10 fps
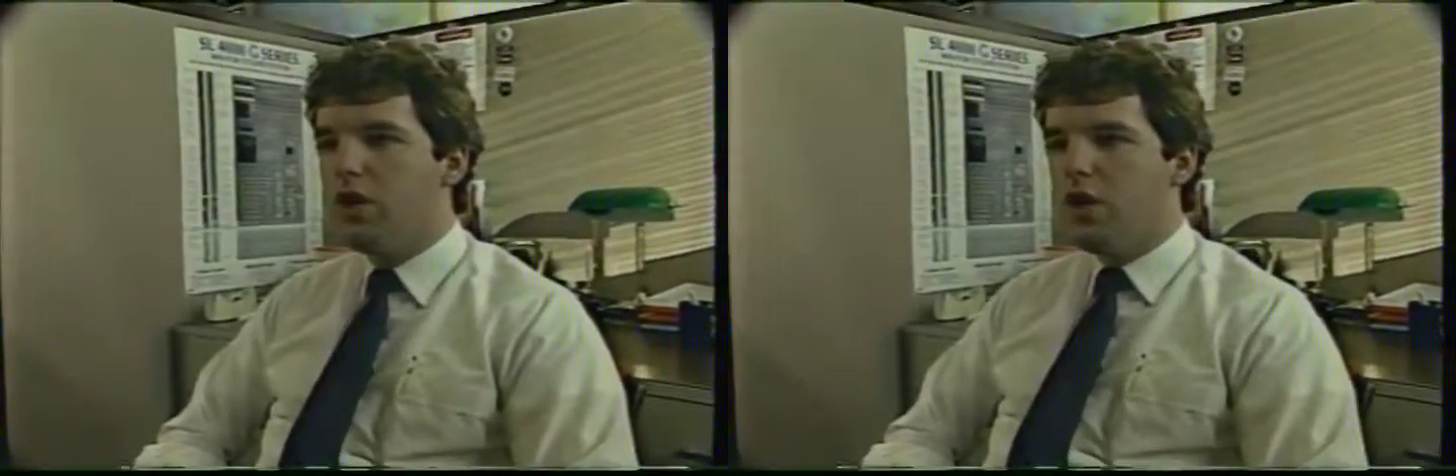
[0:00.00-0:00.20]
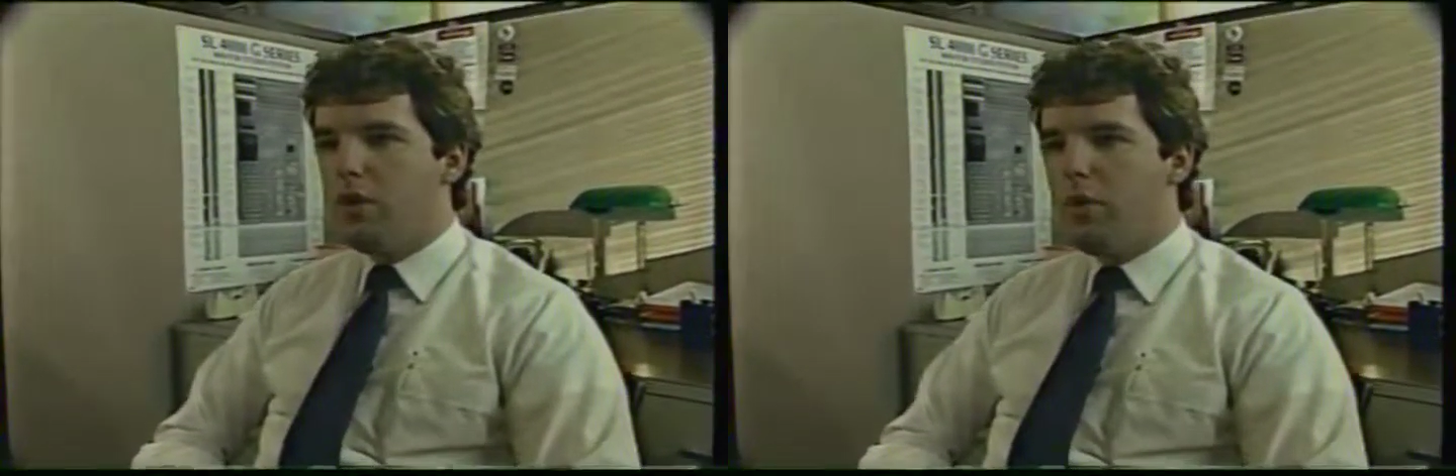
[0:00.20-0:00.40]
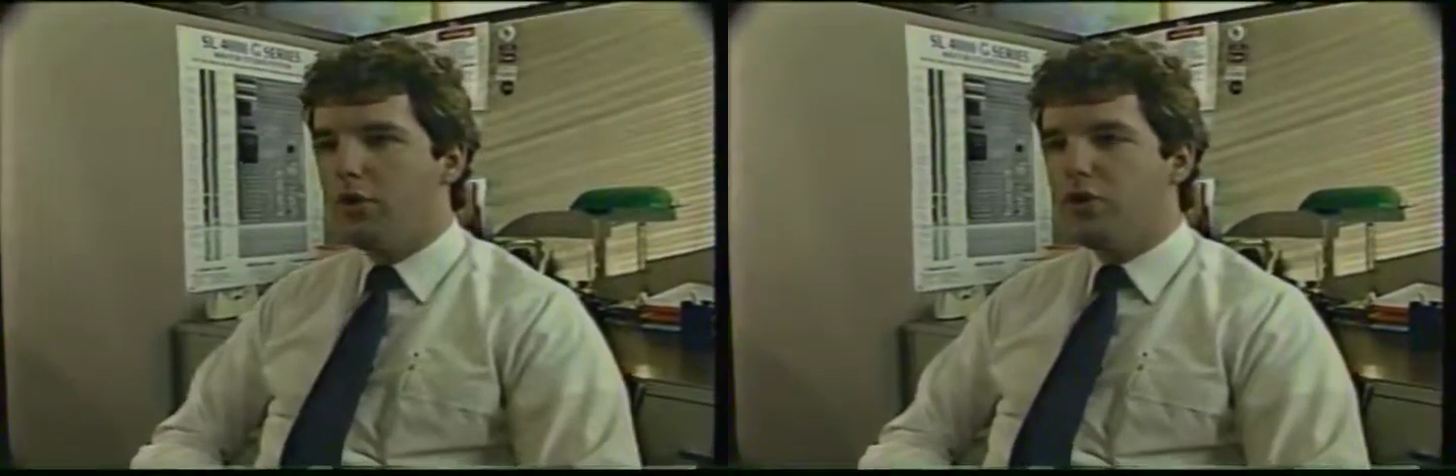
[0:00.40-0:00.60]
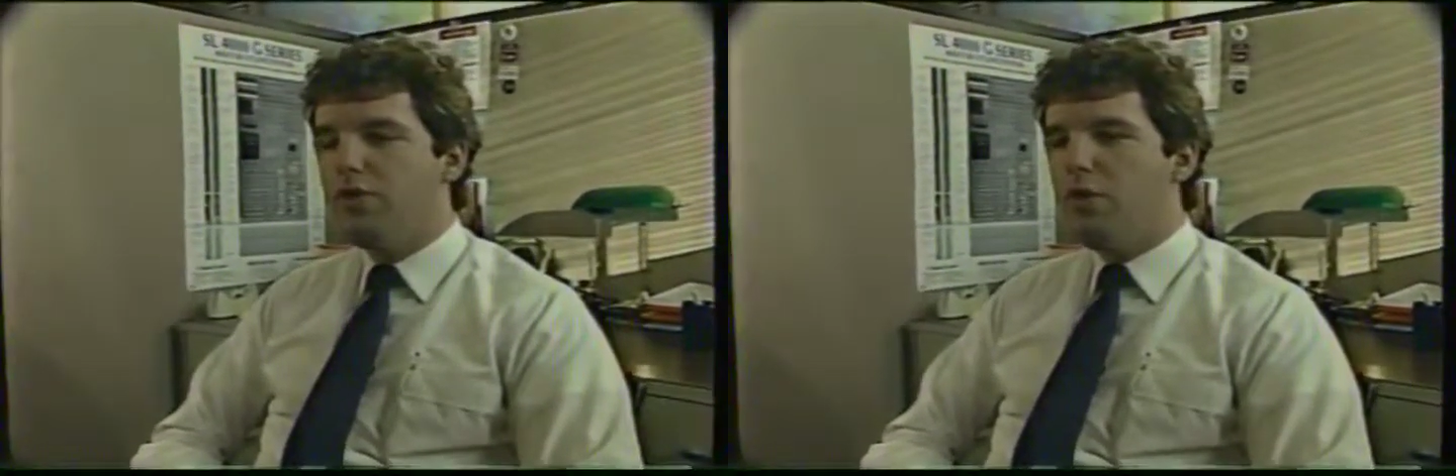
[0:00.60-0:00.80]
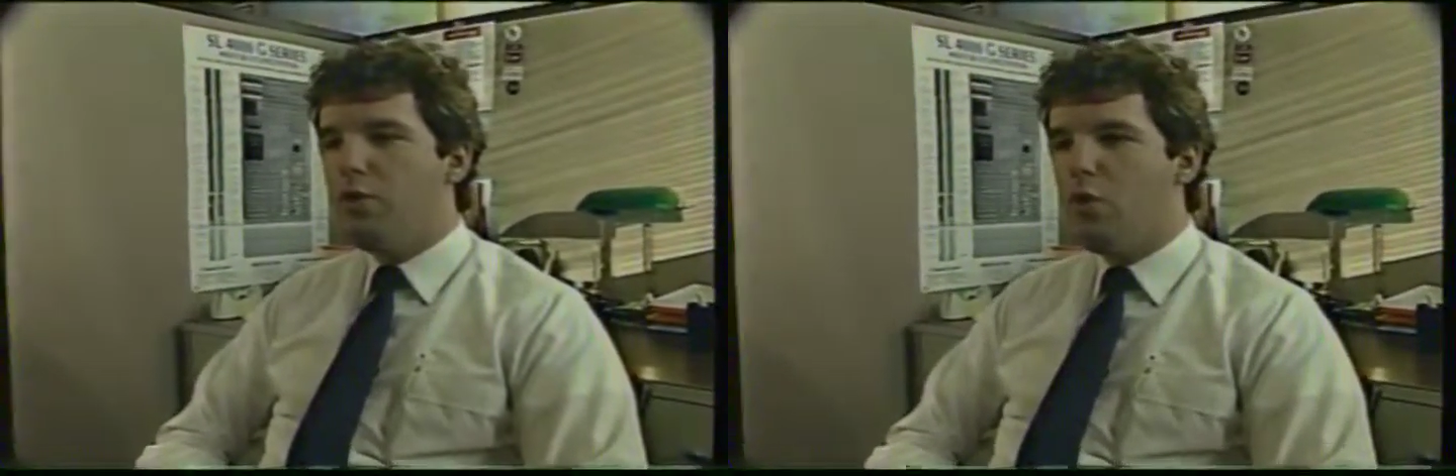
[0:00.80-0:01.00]
Most of
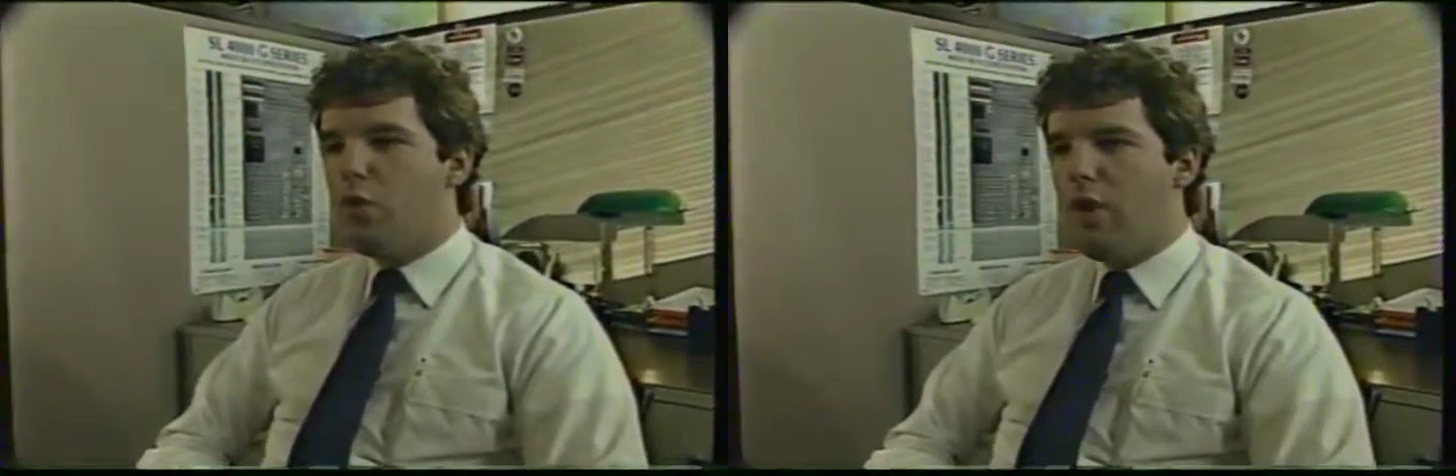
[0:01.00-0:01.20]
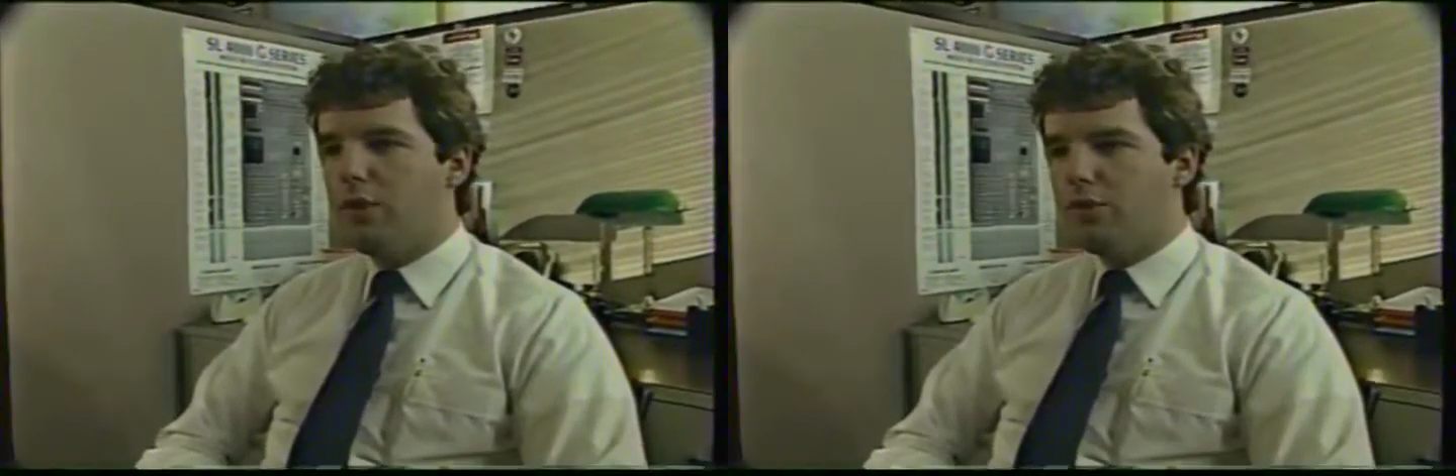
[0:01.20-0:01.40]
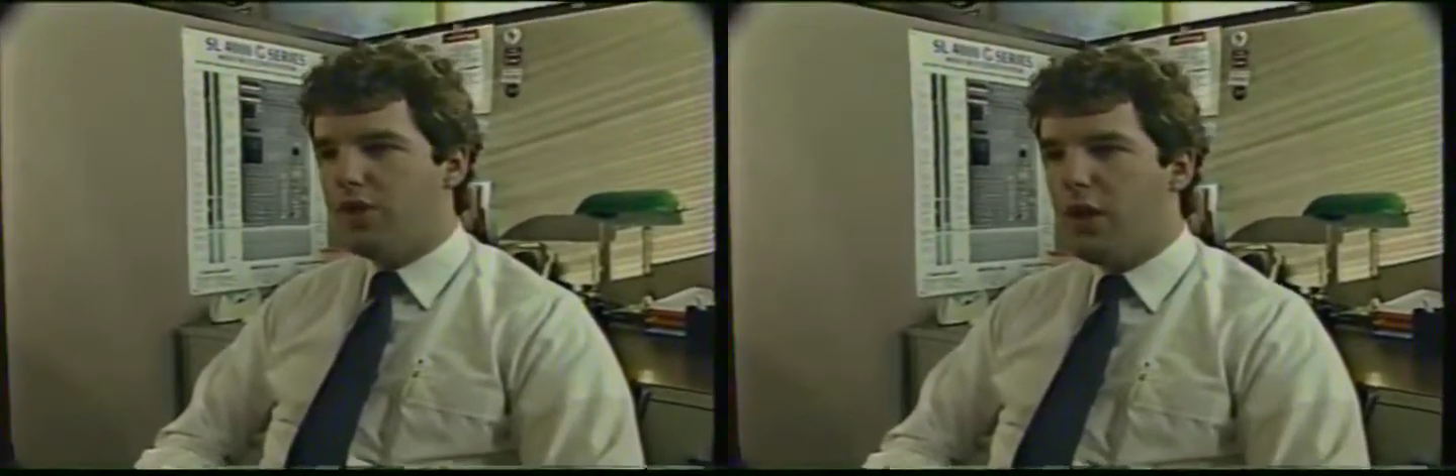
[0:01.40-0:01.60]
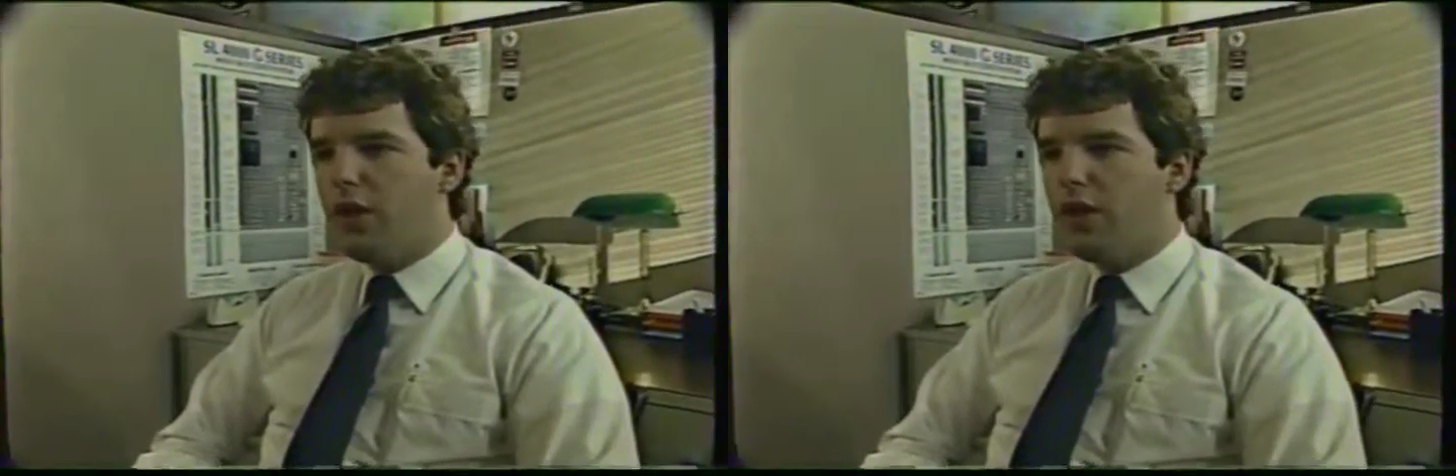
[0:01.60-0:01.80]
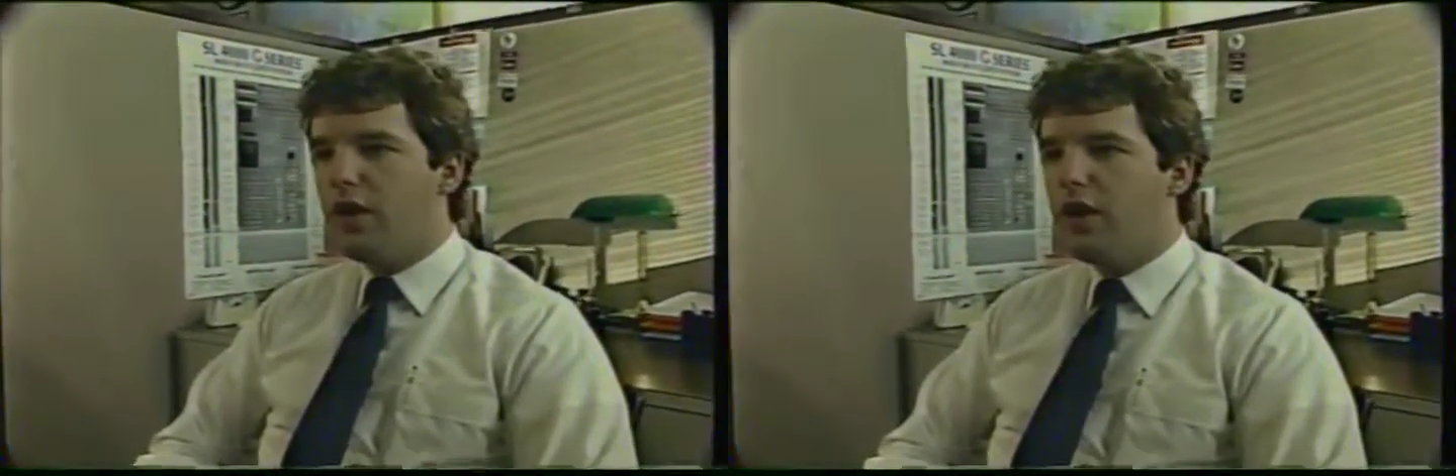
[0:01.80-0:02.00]
you who are out selling